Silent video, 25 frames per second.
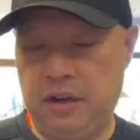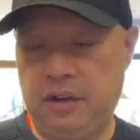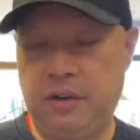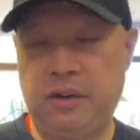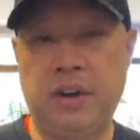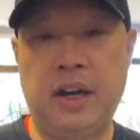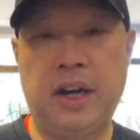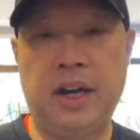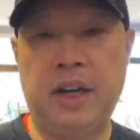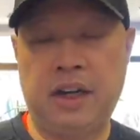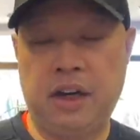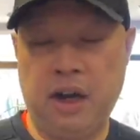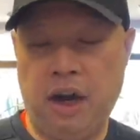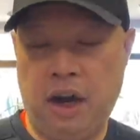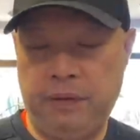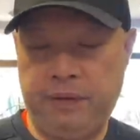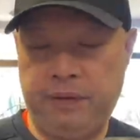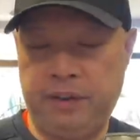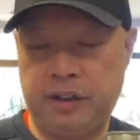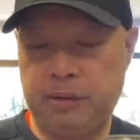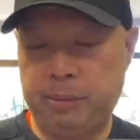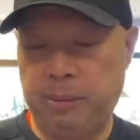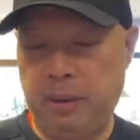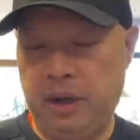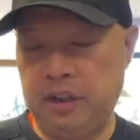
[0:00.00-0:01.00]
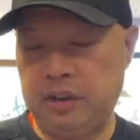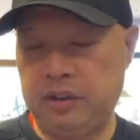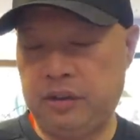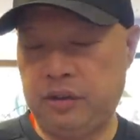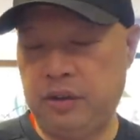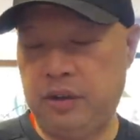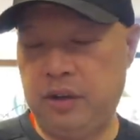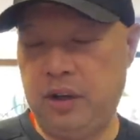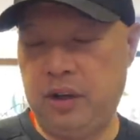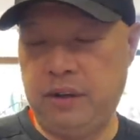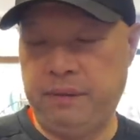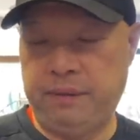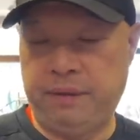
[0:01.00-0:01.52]
right, coffee
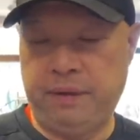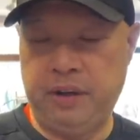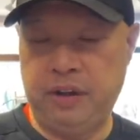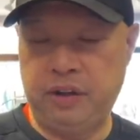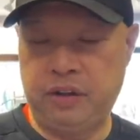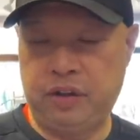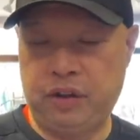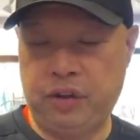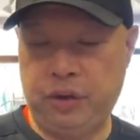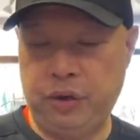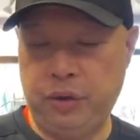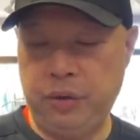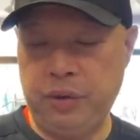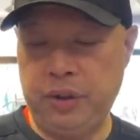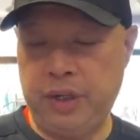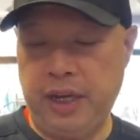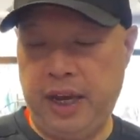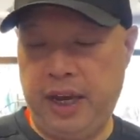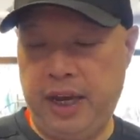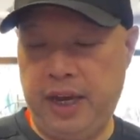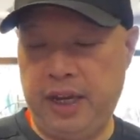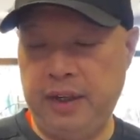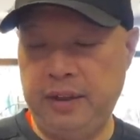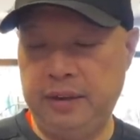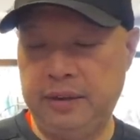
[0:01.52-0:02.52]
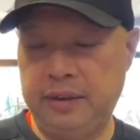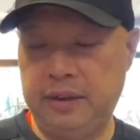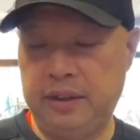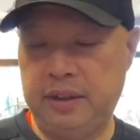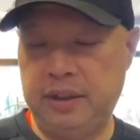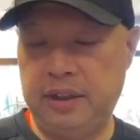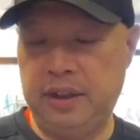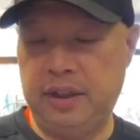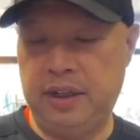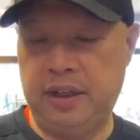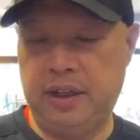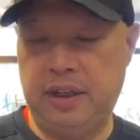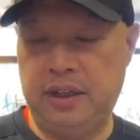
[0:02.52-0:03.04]
sponsor of today,
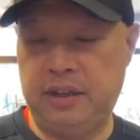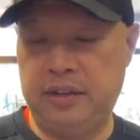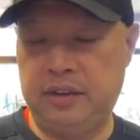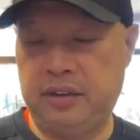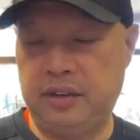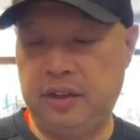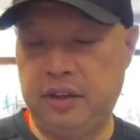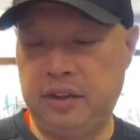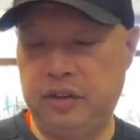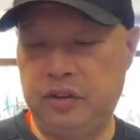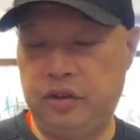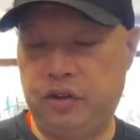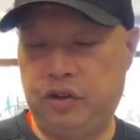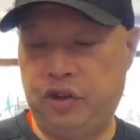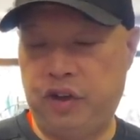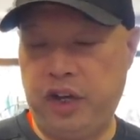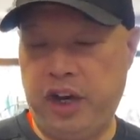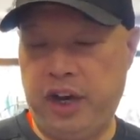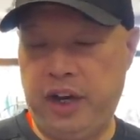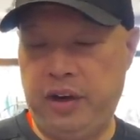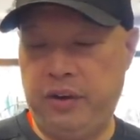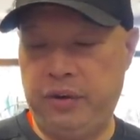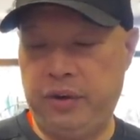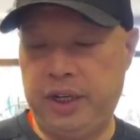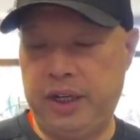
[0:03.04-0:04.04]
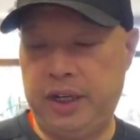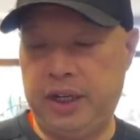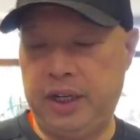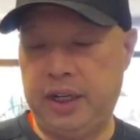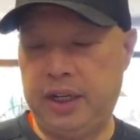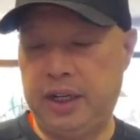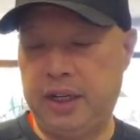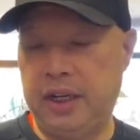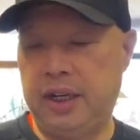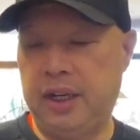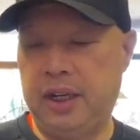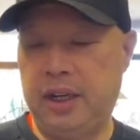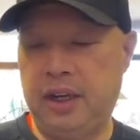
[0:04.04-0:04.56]
is
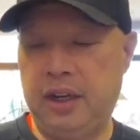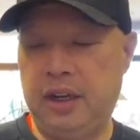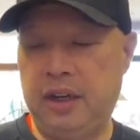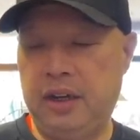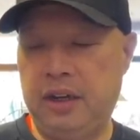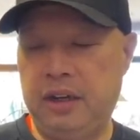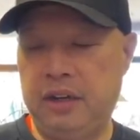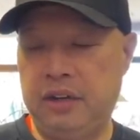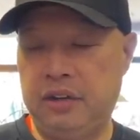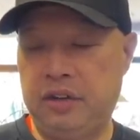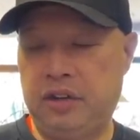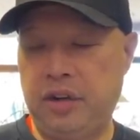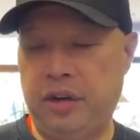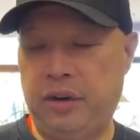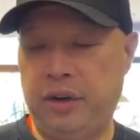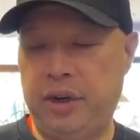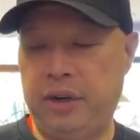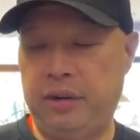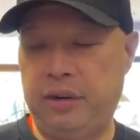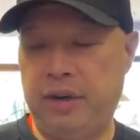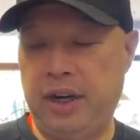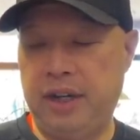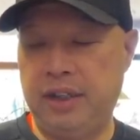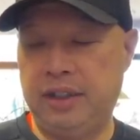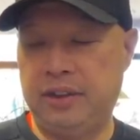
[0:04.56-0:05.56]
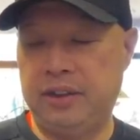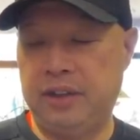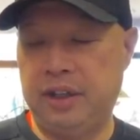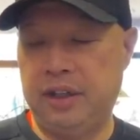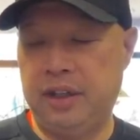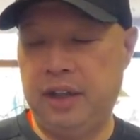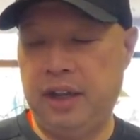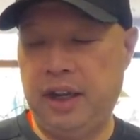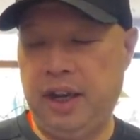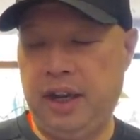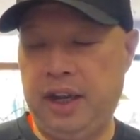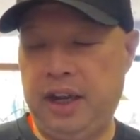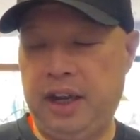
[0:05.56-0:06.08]
Jerry. Jerry writes,
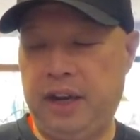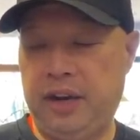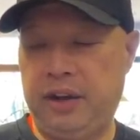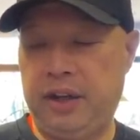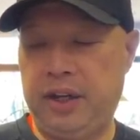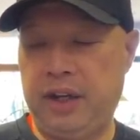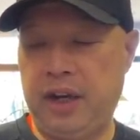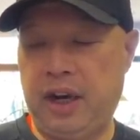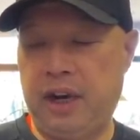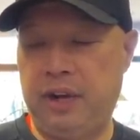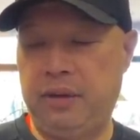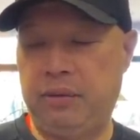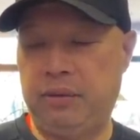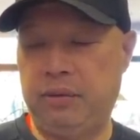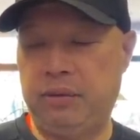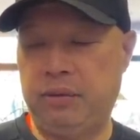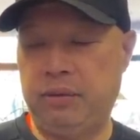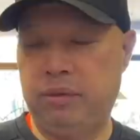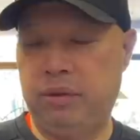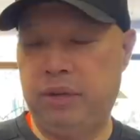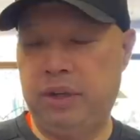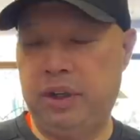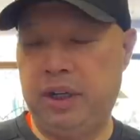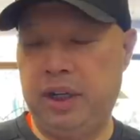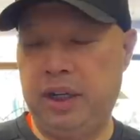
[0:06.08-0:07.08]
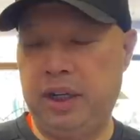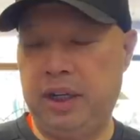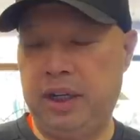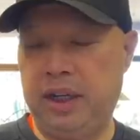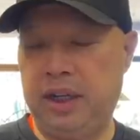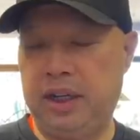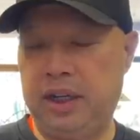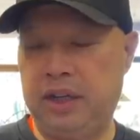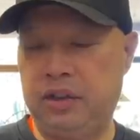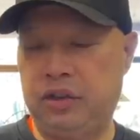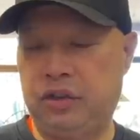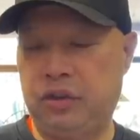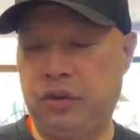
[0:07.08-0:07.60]
Hey Harry, I
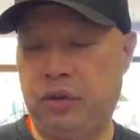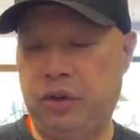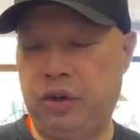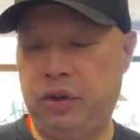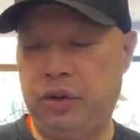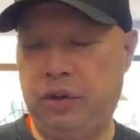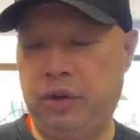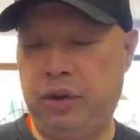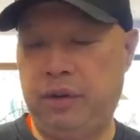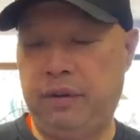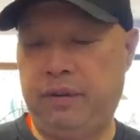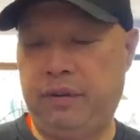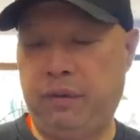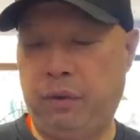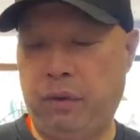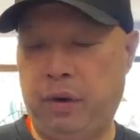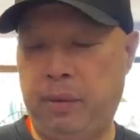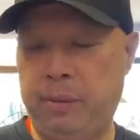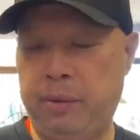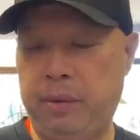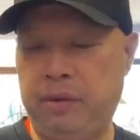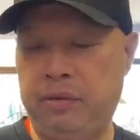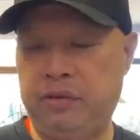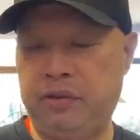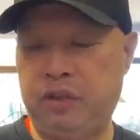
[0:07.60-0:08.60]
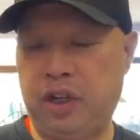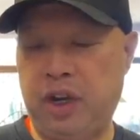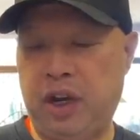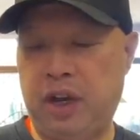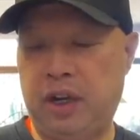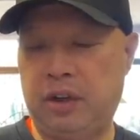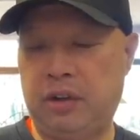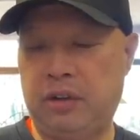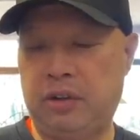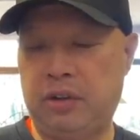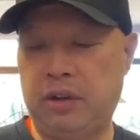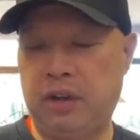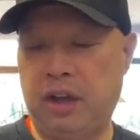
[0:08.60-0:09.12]
really enjoy your informative
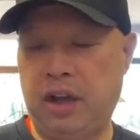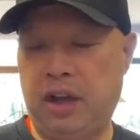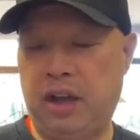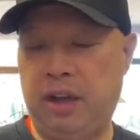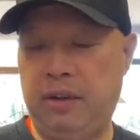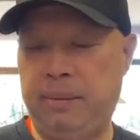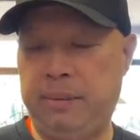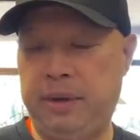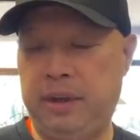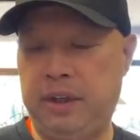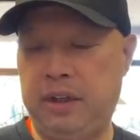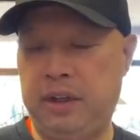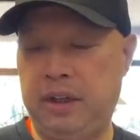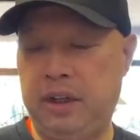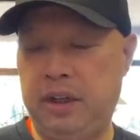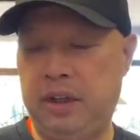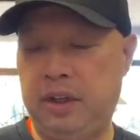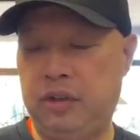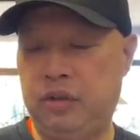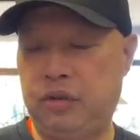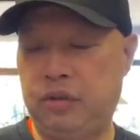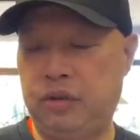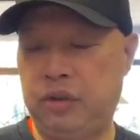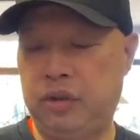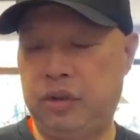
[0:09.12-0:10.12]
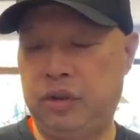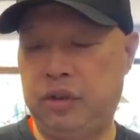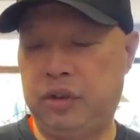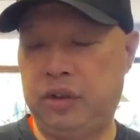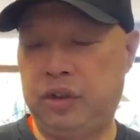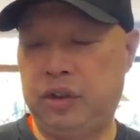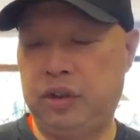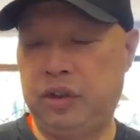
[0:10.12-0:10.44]
channel. I've been intro-